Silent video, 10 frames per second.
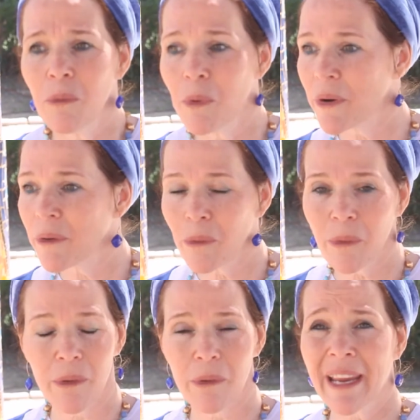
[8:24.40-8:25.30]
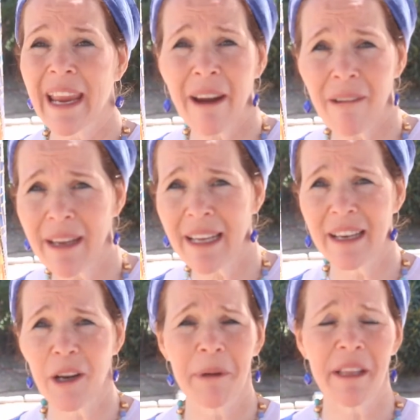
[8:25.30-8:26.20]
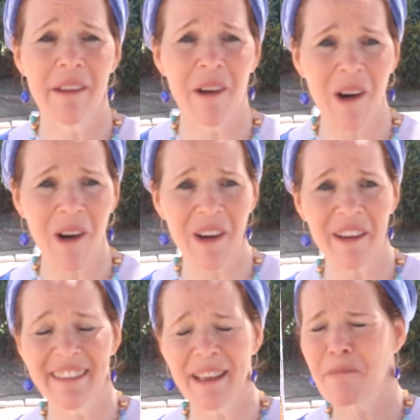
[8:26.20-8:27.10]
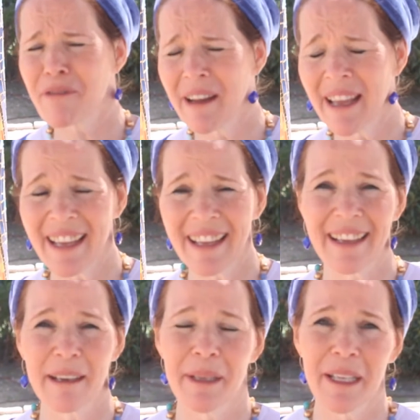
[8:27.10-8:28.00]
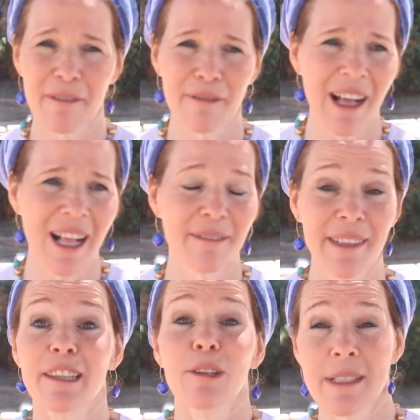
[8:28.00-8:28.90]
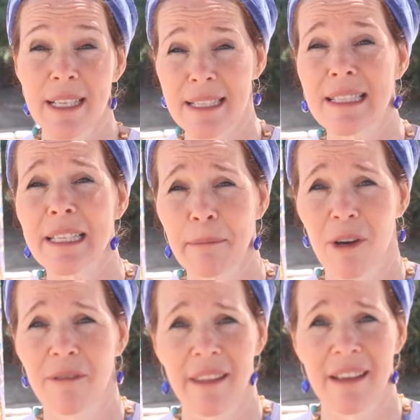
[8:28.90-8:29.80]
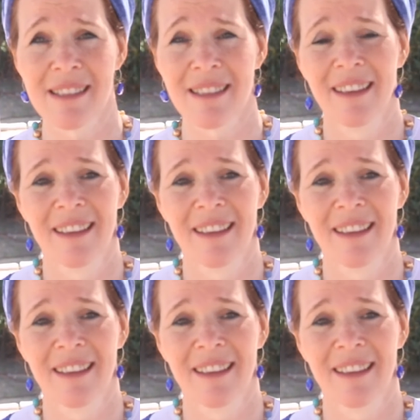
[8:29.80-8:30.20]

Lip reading: were caring and opening their heart and praying and being involved and losing sleep over this.